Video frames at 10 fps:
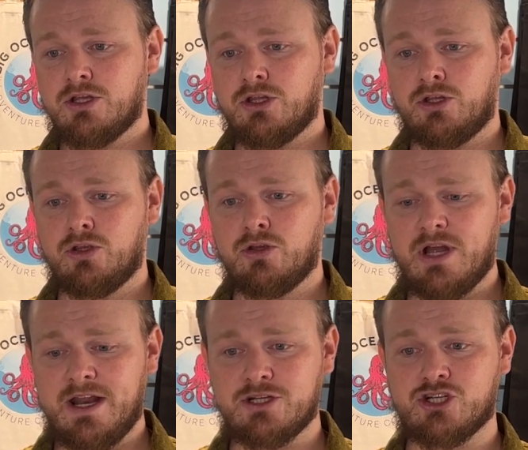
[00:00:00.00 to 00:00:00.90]

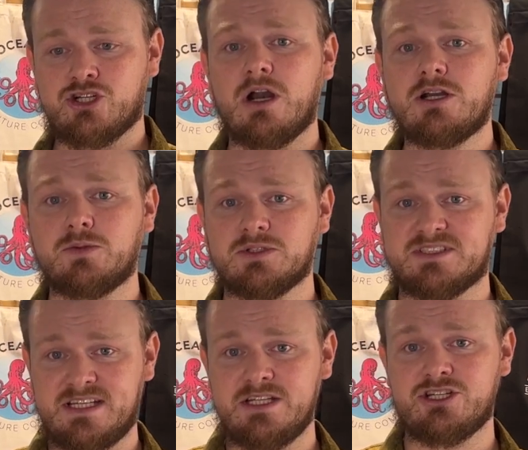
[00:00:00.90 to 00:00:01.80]
an instructor will
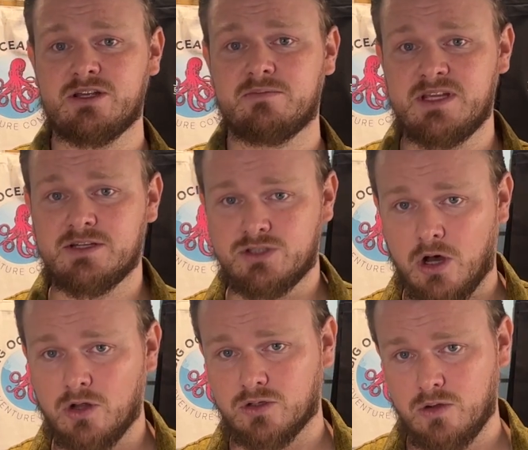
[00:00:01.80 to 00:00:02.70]
teach them the
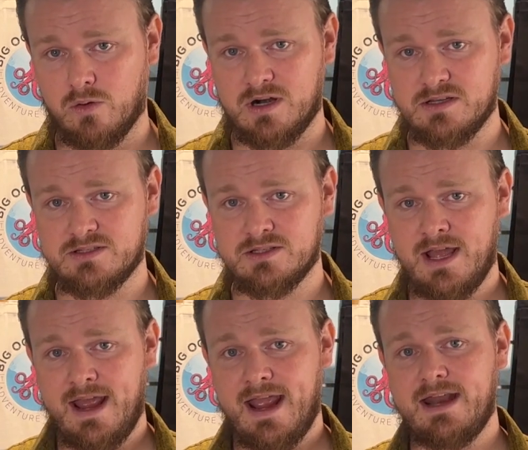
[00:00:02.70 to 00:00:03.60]
adult course.
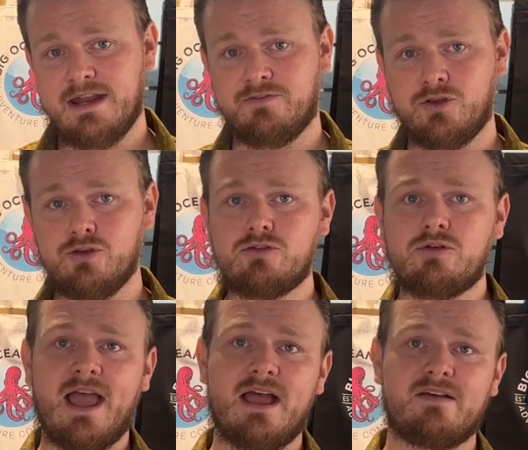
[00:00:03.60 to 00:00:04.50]
And if you don't
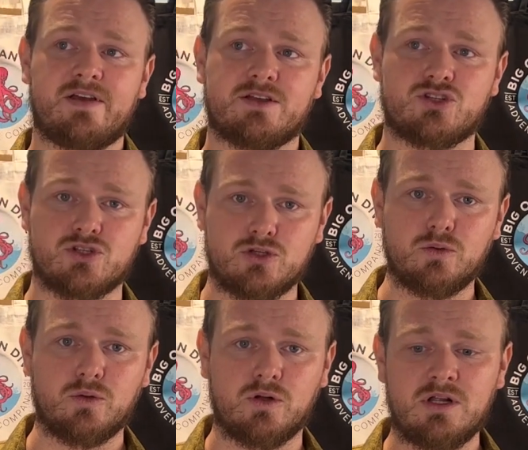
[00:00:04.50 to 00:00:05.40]
have a
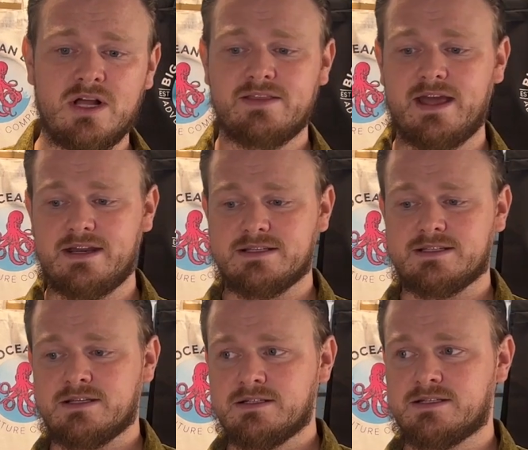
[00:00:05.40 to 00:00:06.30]
school that
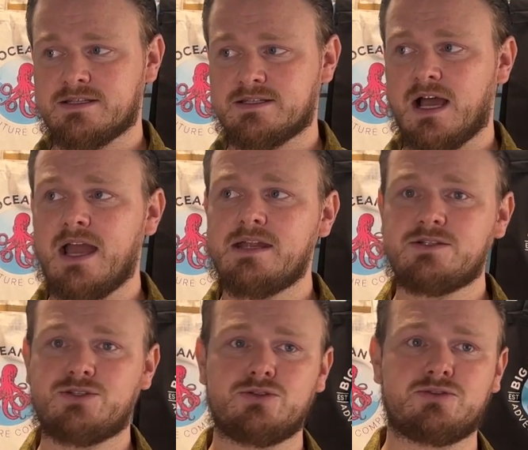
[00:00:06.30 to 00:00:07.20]
is designed
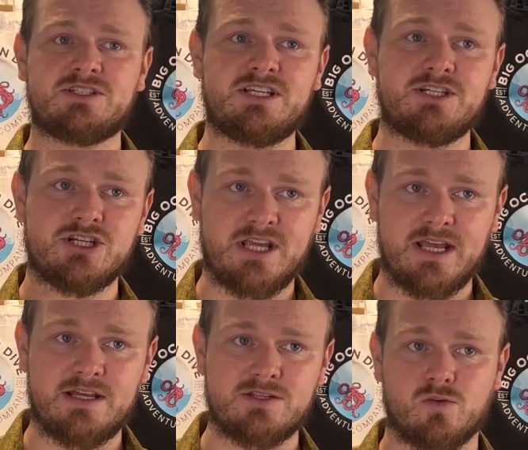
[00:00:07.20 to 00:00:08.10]
to teach
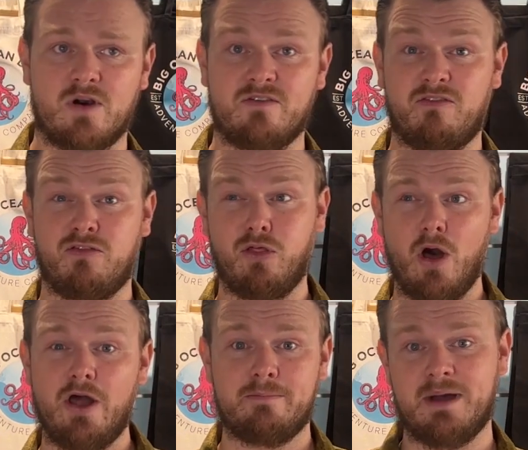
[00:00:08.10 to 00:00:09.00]
kids or have
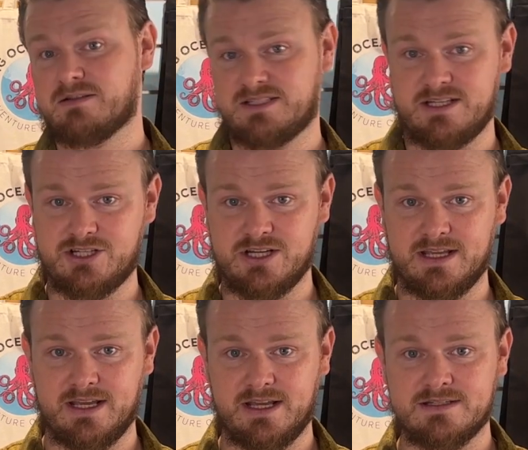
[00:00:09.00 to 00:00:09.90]
thought about teaching
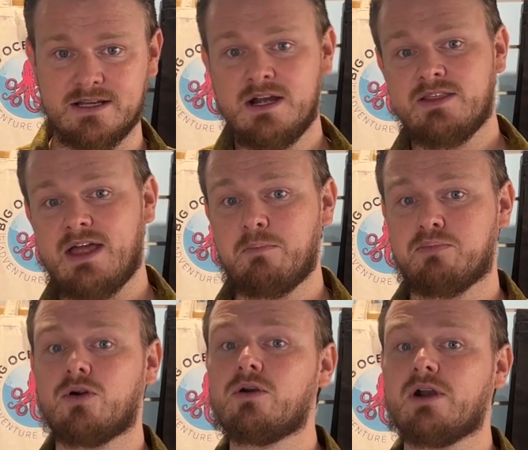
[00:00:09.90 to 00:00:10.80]
kids, that
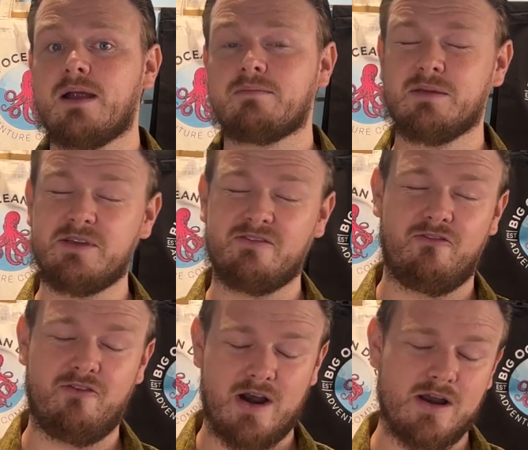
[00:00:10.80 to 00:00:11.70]
program can be
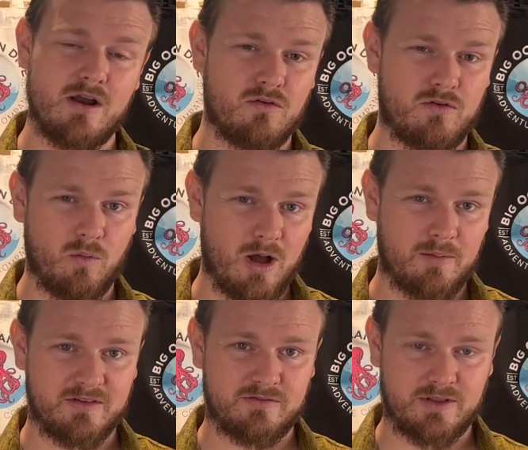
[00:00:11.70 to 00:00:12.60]
very
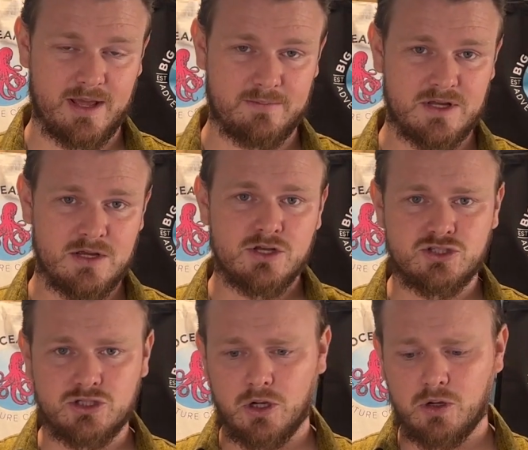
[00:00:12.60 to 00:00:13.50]
overwhelming for them.
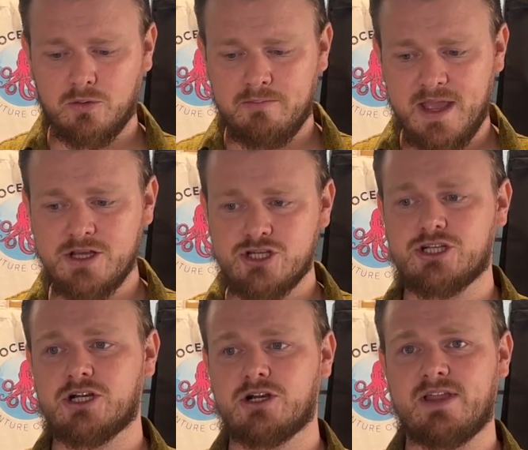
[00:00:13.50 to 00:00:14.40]
So make
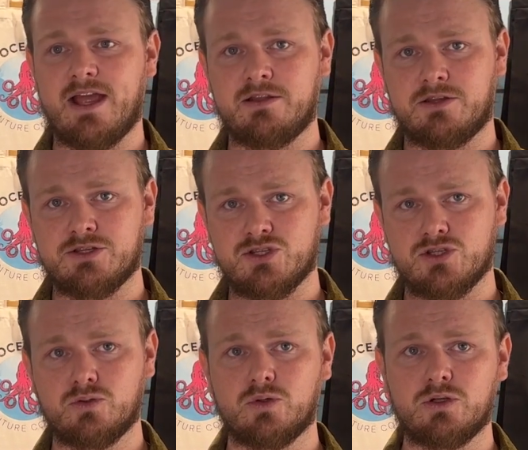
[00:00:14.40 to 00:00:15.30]
sure that the
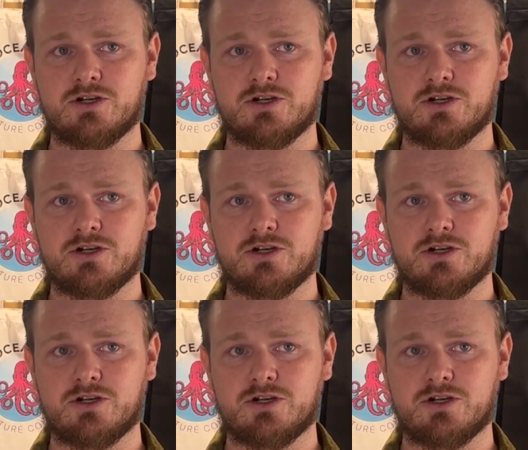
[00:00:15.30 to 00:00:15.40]
school or